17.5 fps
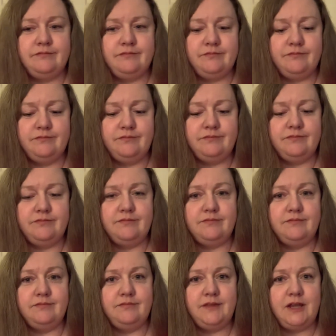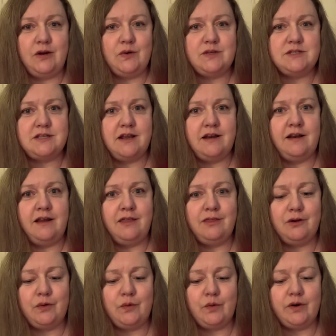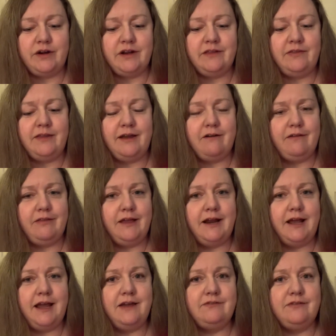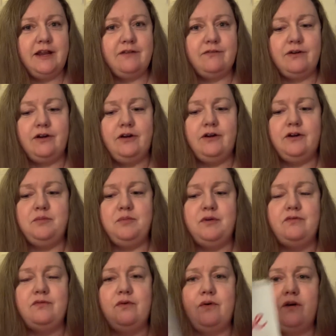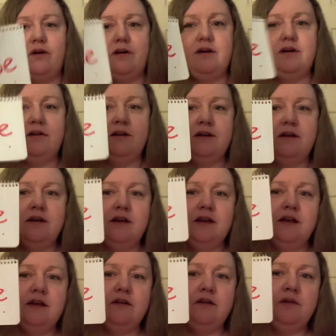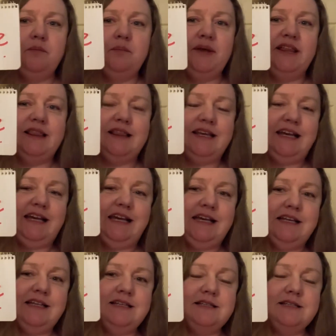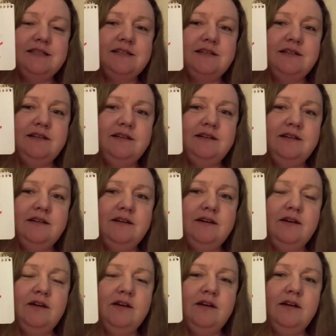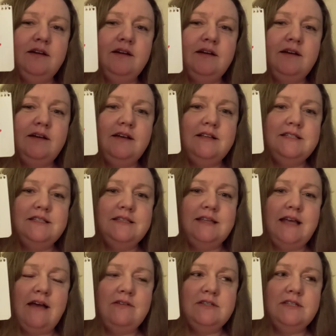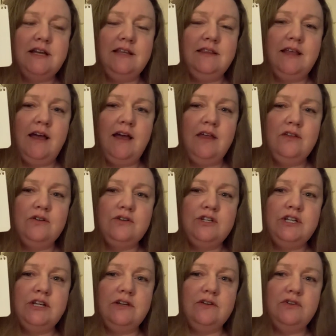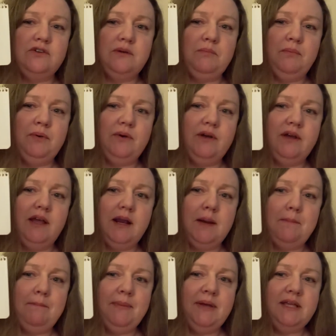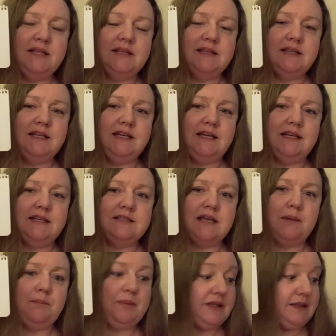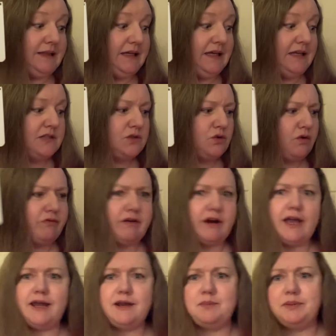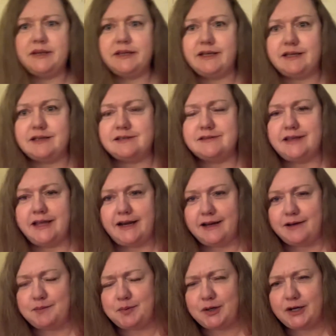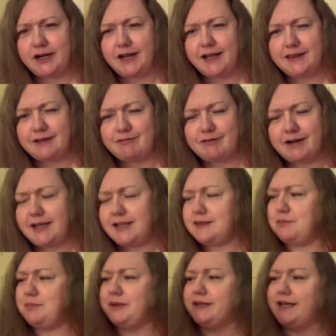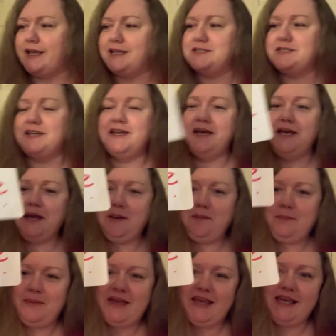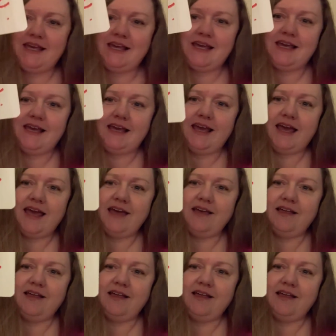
Hmm, there was another word in there that I've never heard before. Police. Sounds like the other children put police, a police, or forgot a police. They didn't put it on, they forgot the police. P-E-L-I-S-S-E.